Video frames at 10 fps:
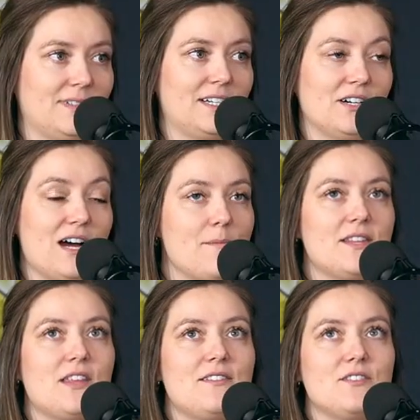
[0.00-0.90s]
I know. I
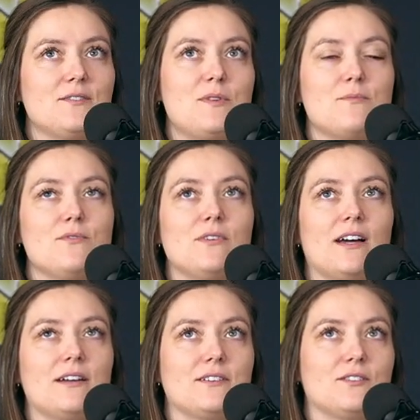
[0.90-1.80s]
mean, and there's people
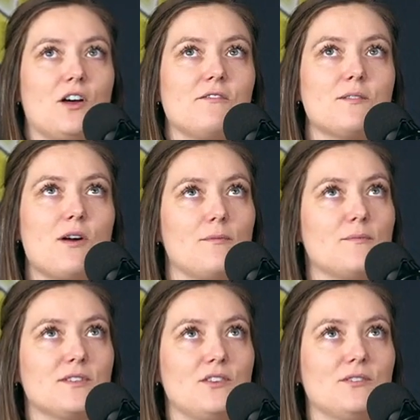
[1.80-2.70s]
solving
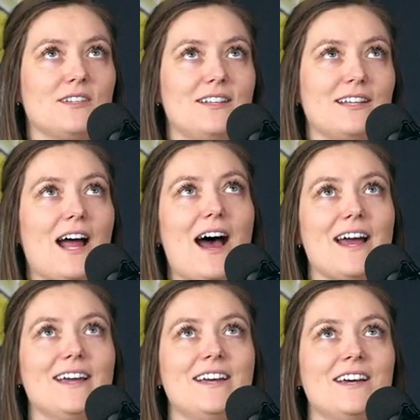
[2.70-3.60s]
problems in Houston that
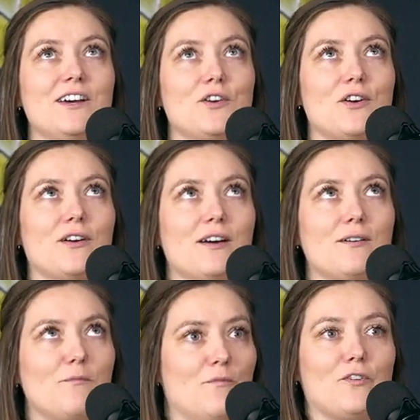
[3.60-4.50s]
I
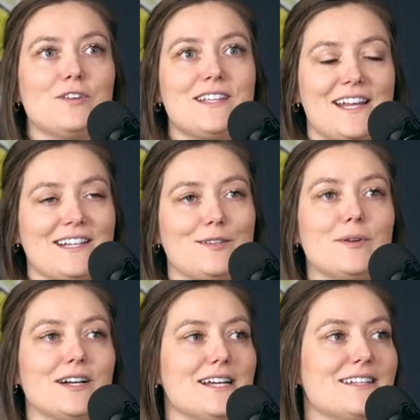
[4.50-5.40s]
firsthand
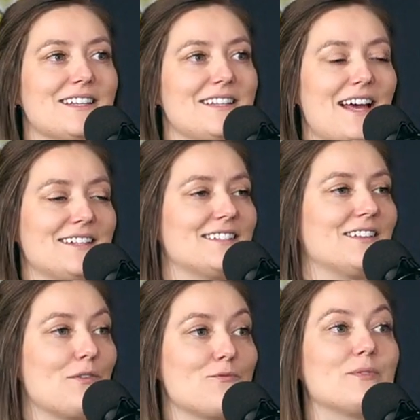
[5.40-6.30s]
experience. And that's
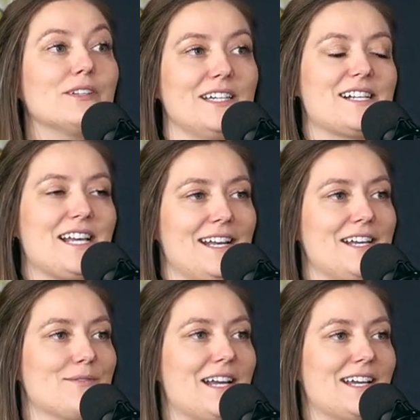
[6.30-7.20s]
really
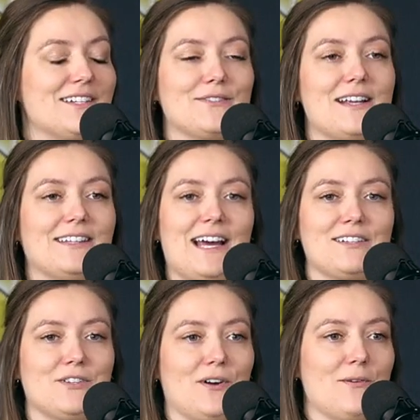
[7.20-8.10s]
exciting when I get to write that
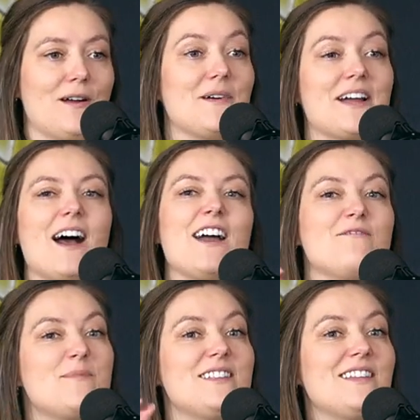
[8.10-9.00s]
story where I'm like, I've
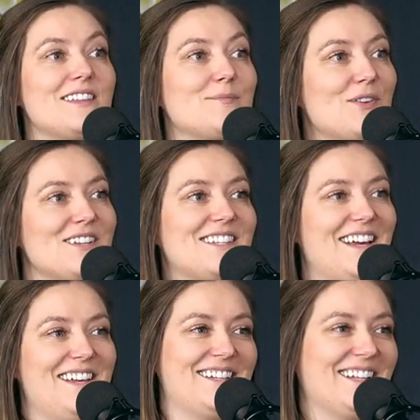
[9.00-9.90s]
been this person.
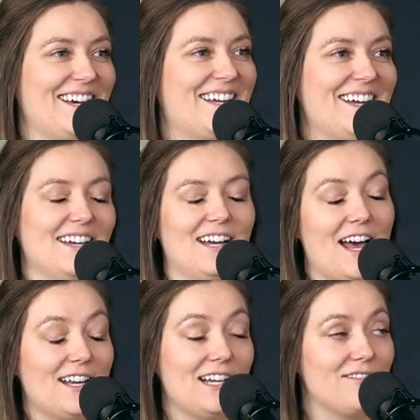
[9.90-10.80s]
Like, I
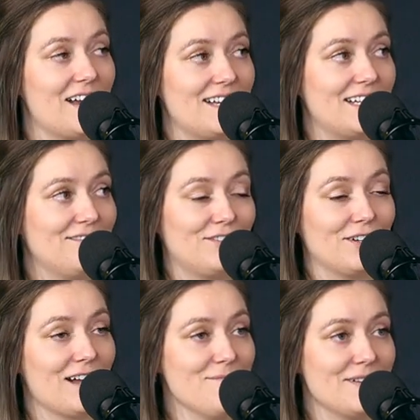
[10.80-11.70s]
didn't have an idea for
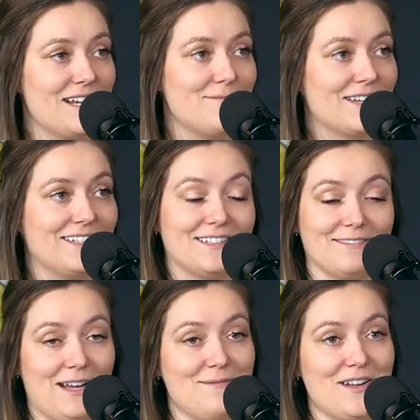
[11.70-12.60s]
a company because
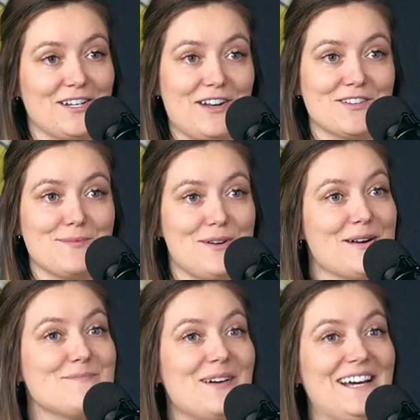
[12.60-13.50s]
I'm not an
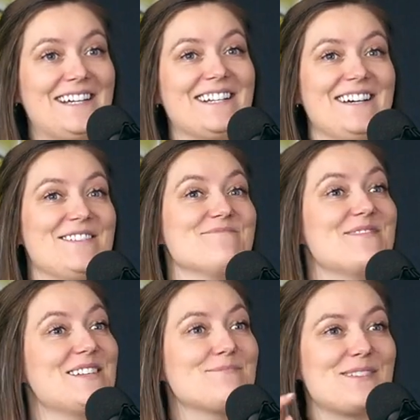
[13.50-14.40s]
entrepreneur, but
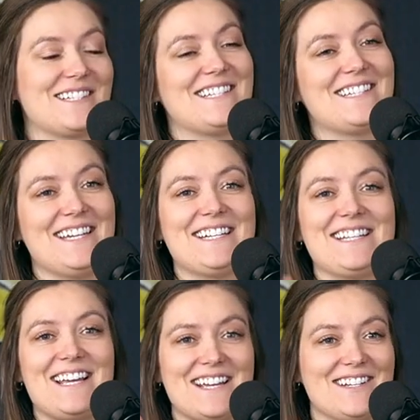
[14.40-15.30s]
this person did,
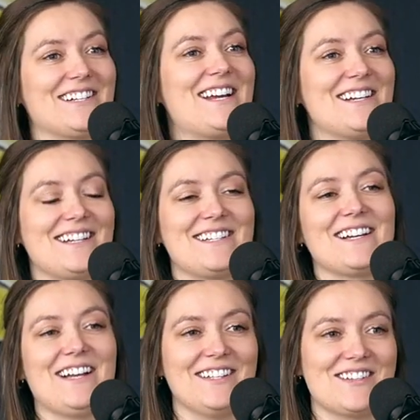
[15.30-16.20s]
and they created a
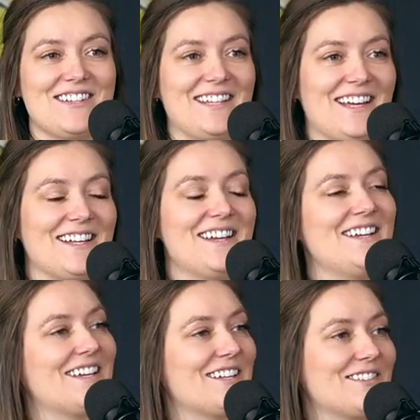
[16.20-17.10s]
technology that
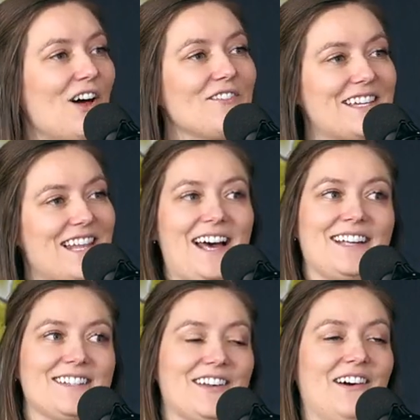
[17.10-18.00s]
is solving
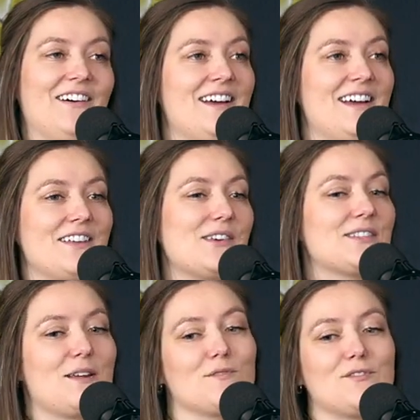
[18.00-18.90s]
that. So those
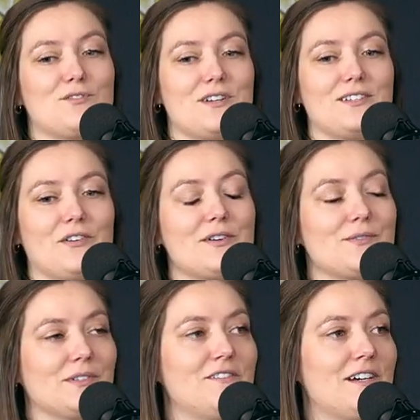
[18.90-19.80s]
types of stories are always
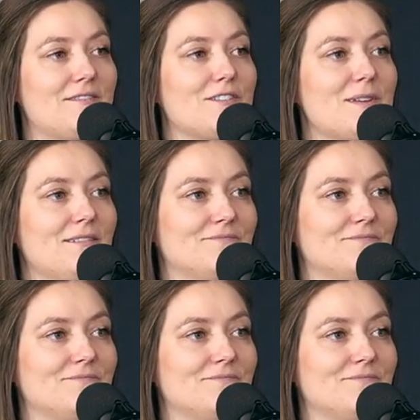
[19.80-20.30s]
really fun for me.